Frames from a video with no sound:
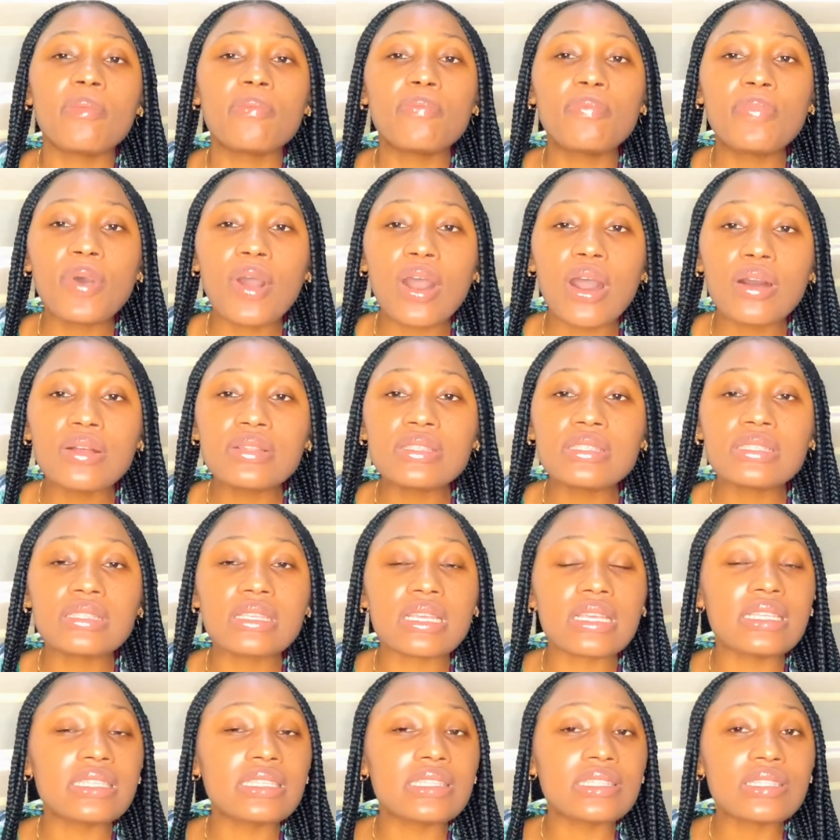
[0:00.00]
but
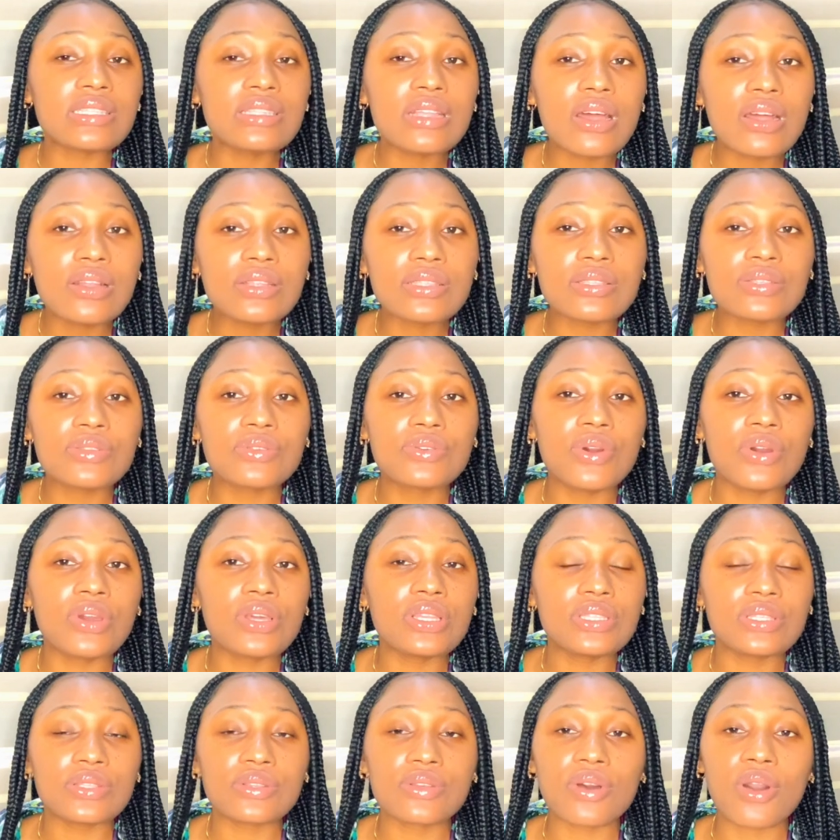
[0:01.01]
it's not
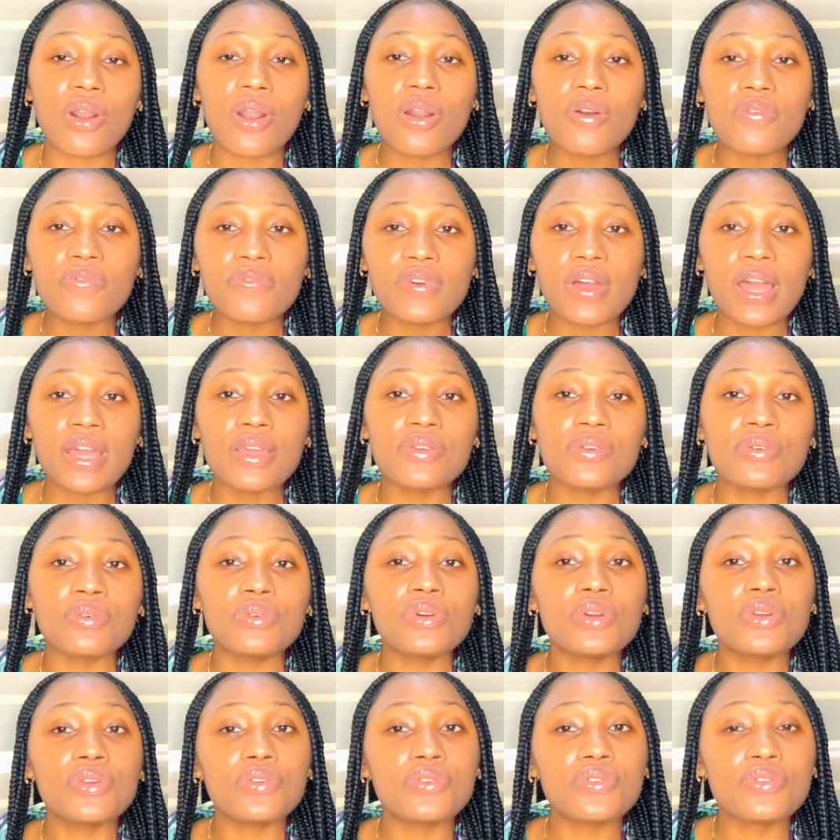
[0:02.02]
going to offer you
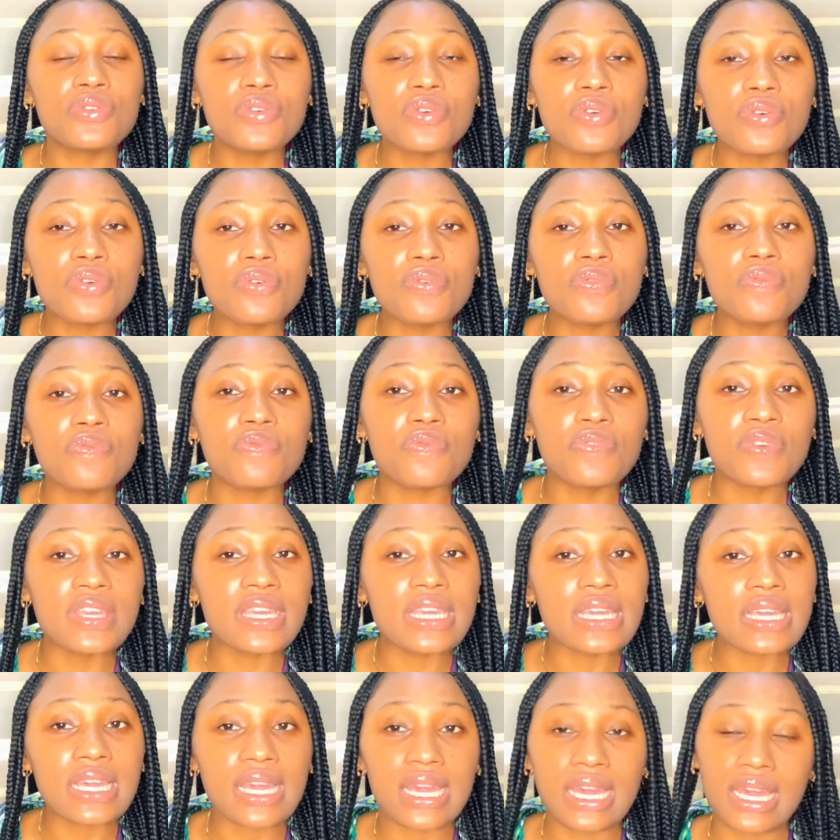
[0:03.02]

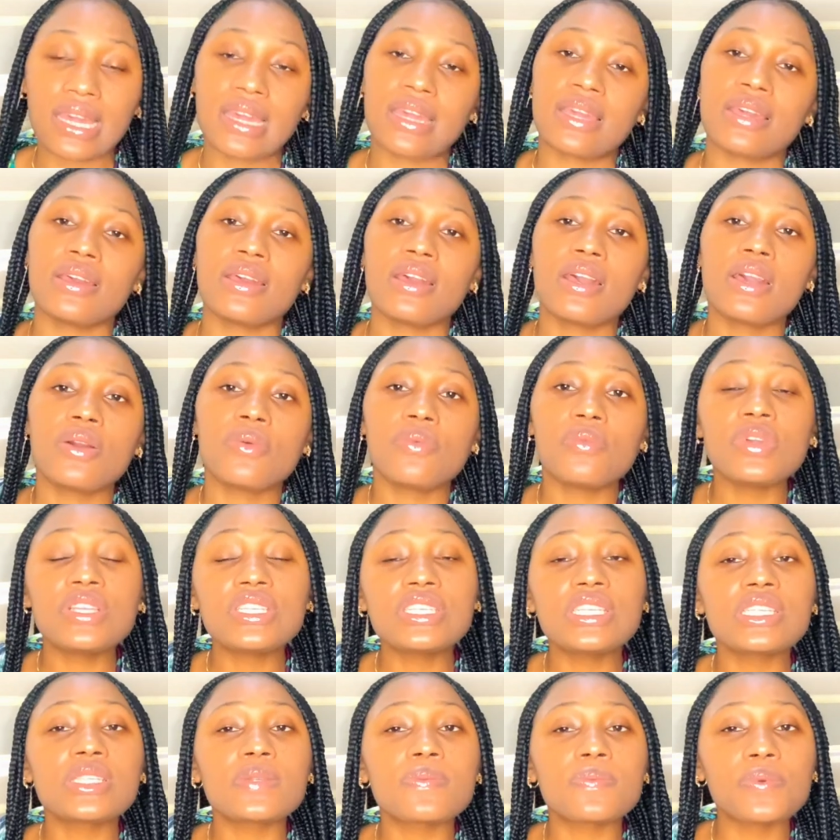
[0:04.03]
UVA,
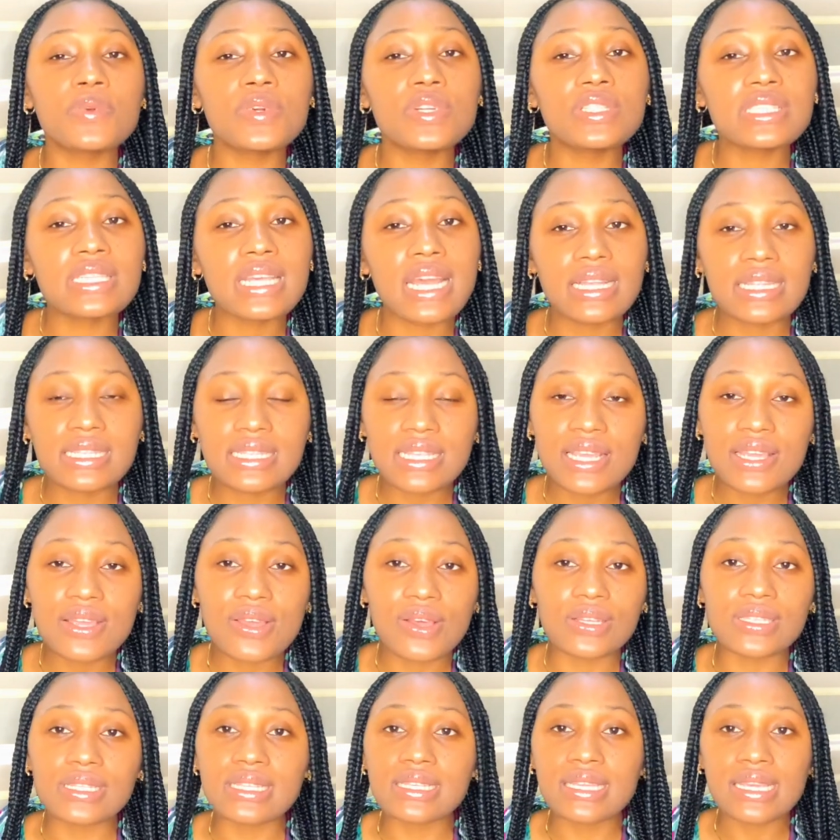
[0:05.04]
which is protecting
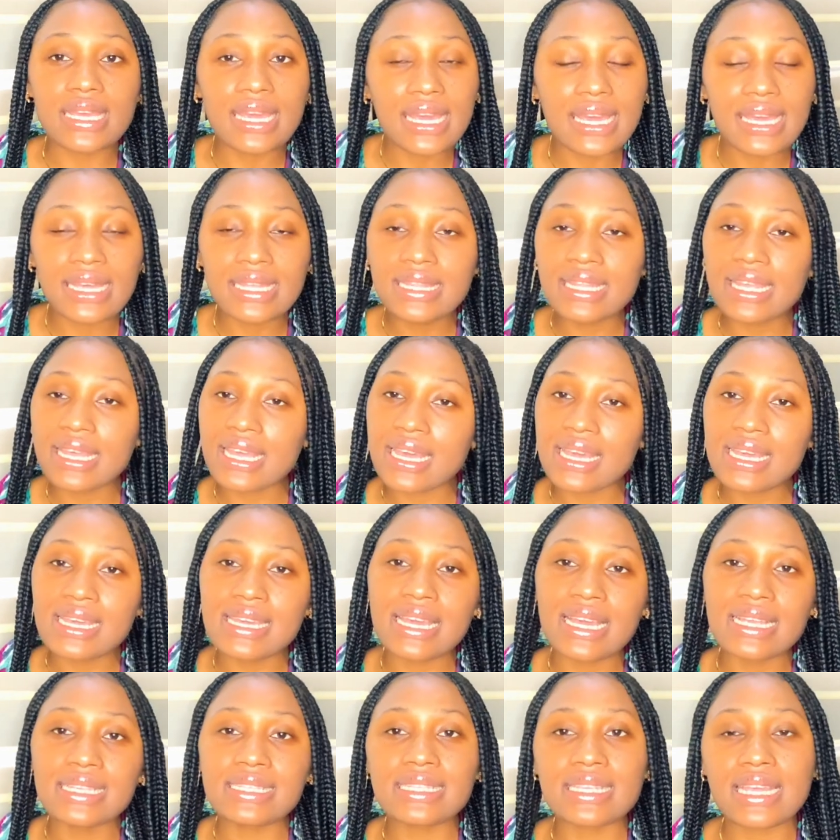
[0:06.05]
your skin
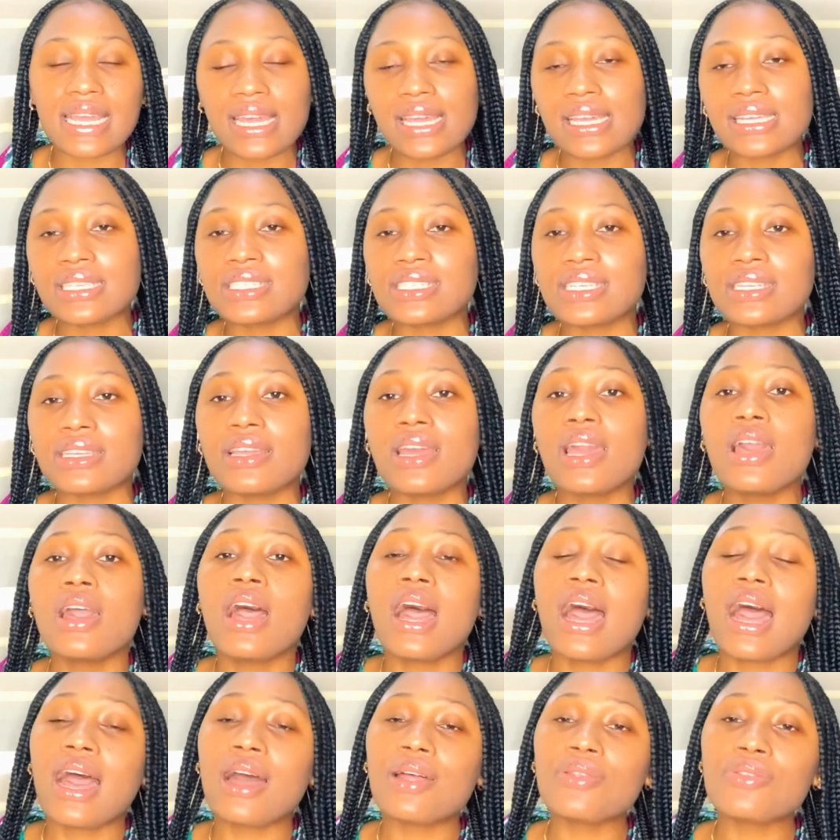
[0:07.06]
against aging.
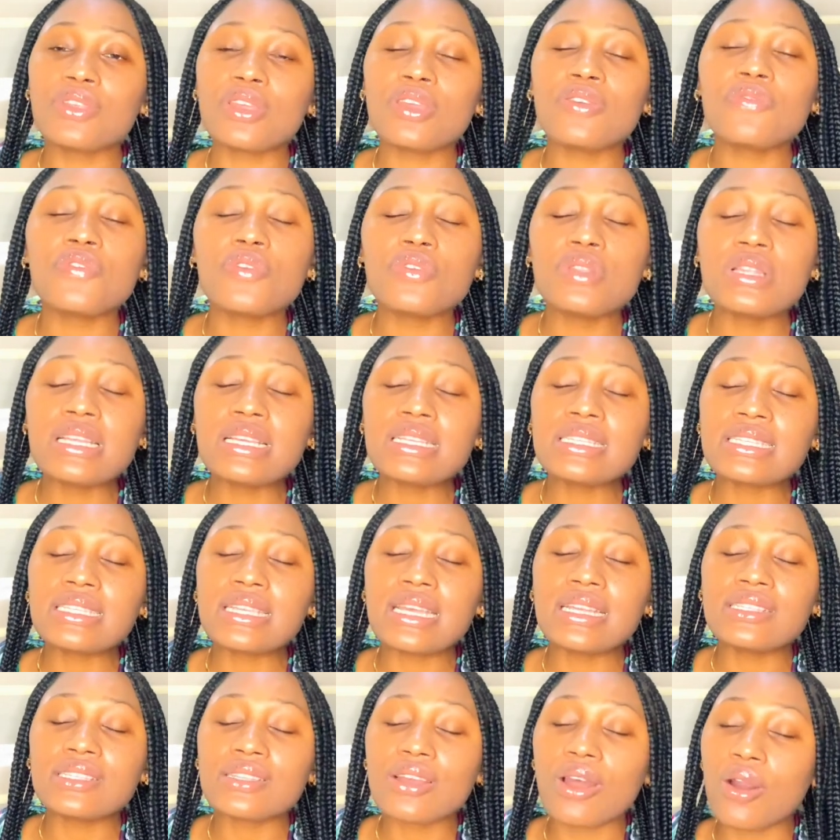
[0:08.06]
And if you
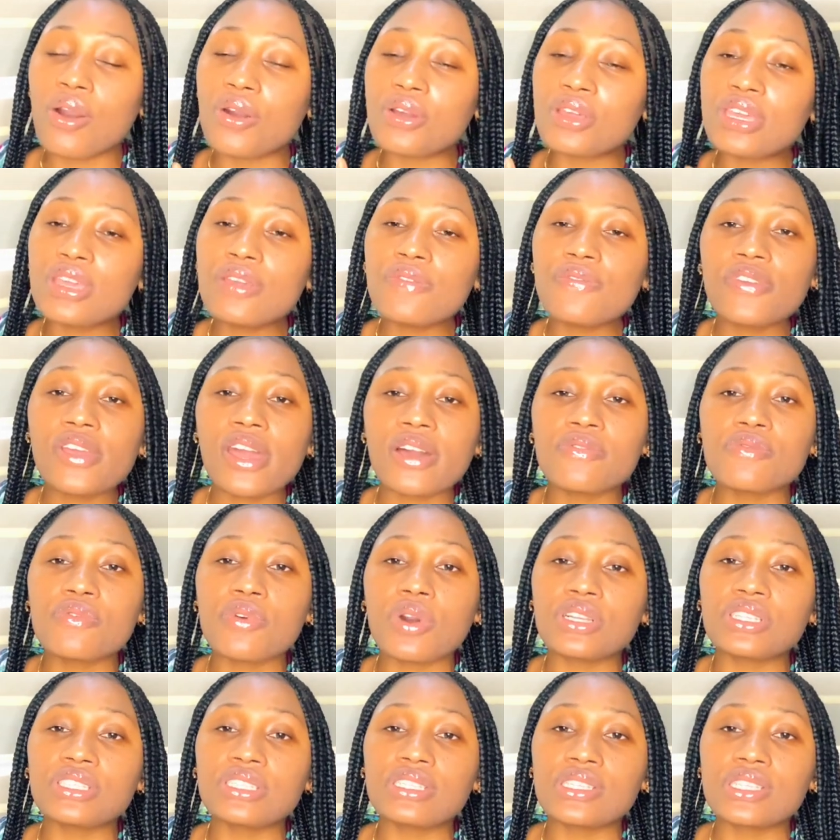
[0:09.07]
listened or if you have
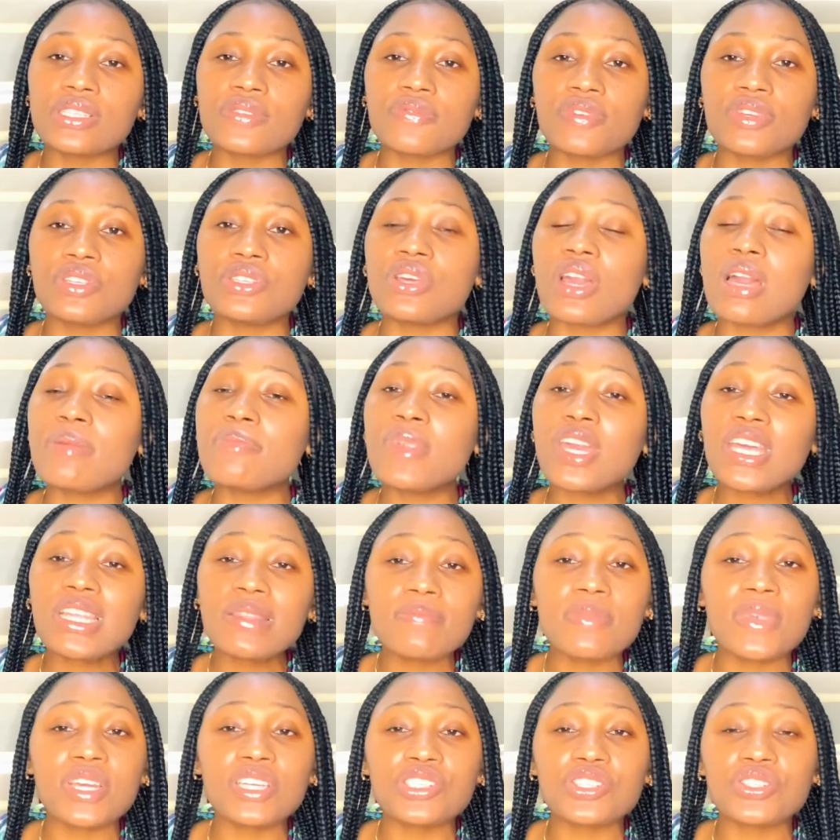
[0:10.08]
watched this video, I
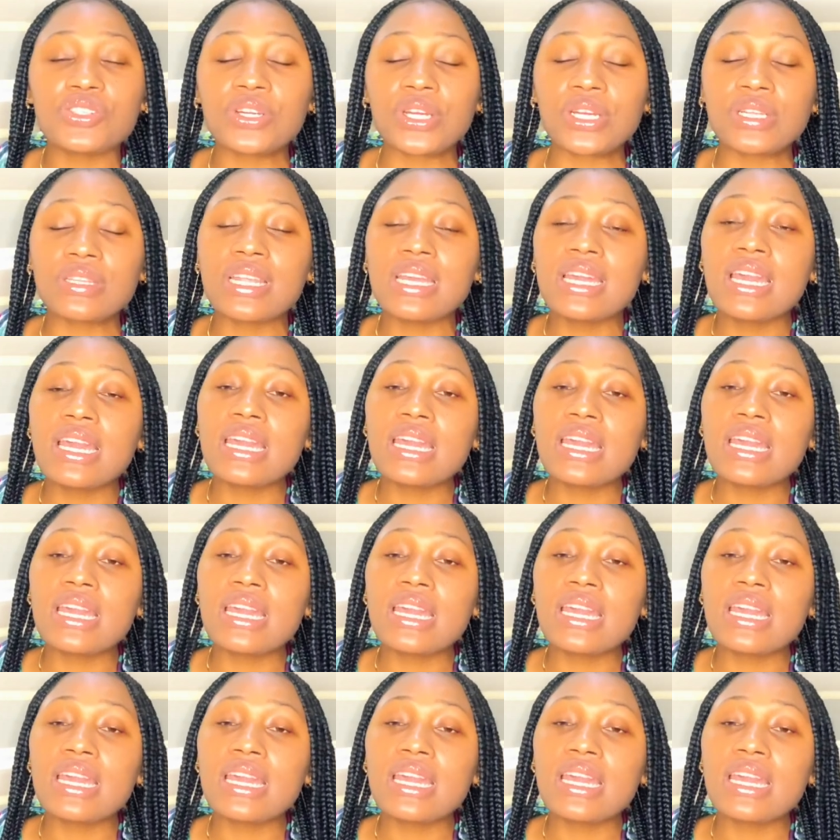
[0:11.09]
made mention,